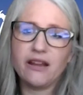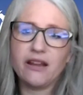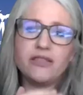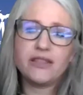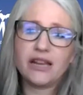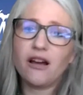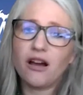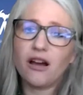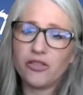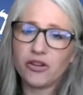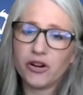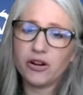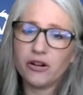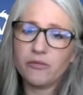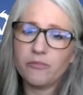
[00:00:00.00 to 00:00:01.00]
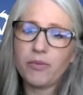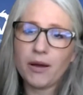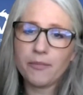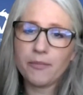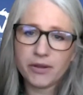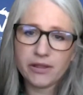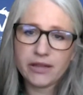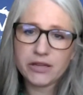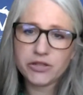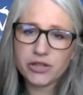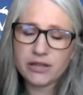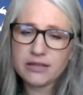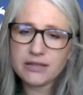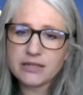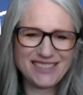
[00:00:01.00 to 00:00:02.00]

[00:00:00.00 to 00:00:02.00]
than other populations.